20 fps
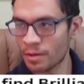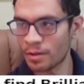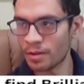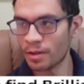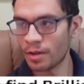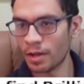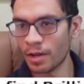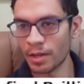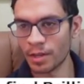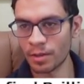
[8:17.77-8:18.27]

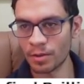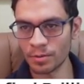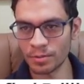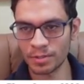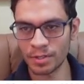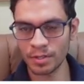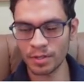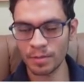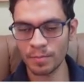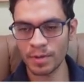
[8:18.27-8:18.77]
I
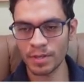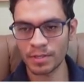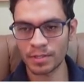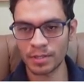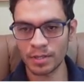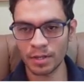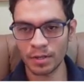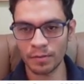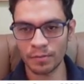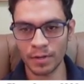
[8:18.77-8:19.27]
consider
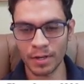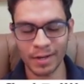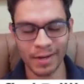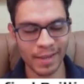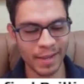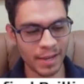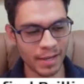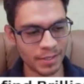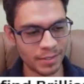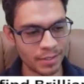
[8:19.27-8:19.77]
myself an
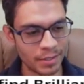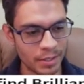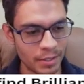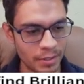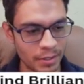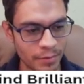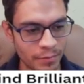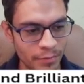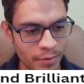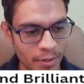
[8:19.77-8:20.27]
excellent
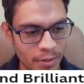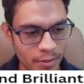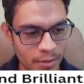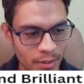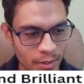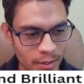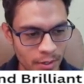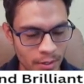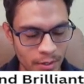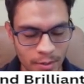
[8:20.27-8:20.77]

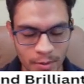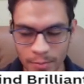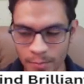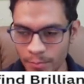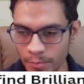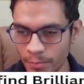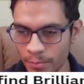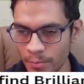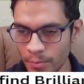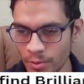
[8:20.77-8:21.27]
defender.
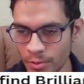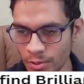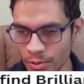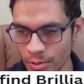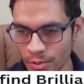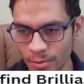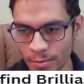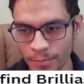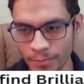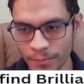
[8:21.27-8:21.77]

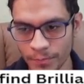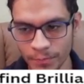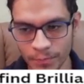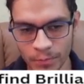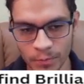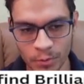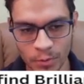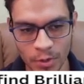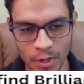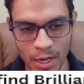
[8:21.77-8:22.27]
So
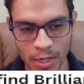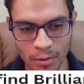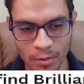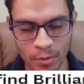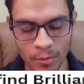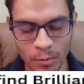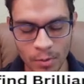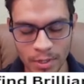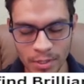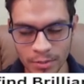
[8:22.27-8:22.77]
you can
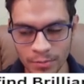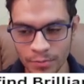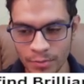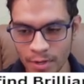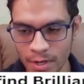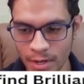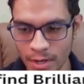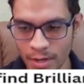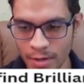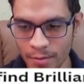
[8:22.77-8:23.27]
always
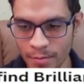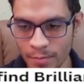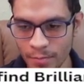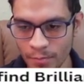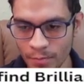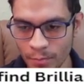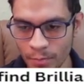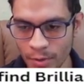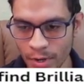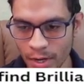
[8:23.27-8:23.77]
find
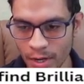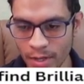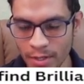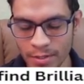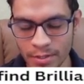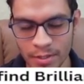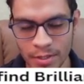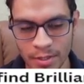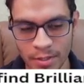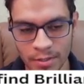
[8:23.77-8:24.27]

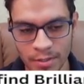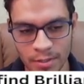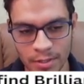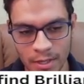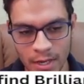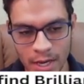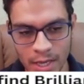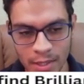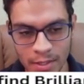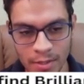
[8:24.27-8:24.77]
brilliancies
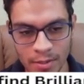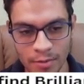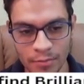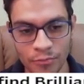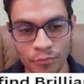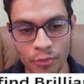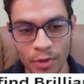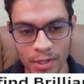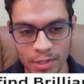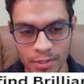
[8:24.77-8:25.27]
in the
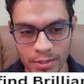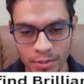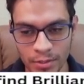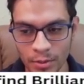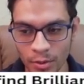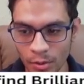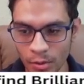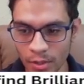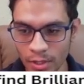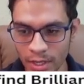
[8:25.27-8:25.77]
defense,
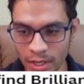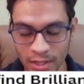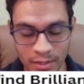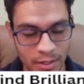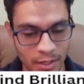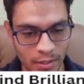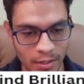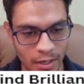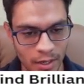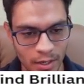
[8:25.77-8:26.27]
not only in the
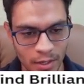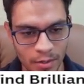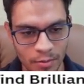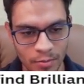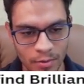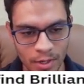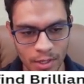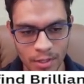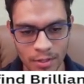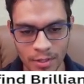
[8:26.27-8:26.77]
attack,
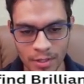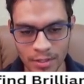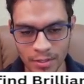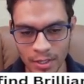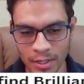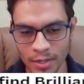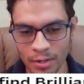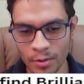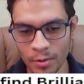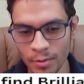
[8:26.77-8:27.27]
right? These
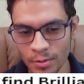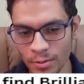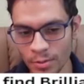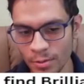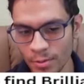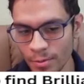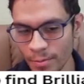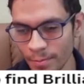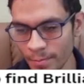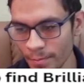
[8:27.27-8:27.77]
are
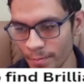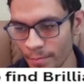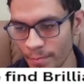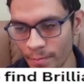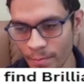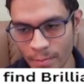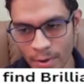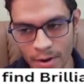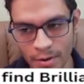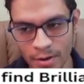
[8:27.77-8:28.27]
also
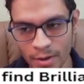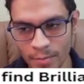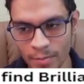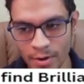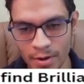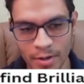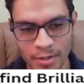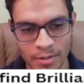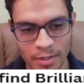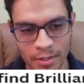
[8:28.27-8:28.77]
very,
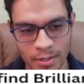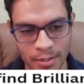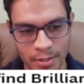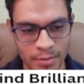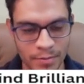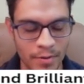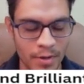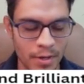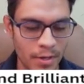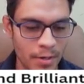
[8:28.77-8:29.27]
very
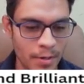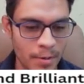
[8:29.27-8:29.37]
satisfying.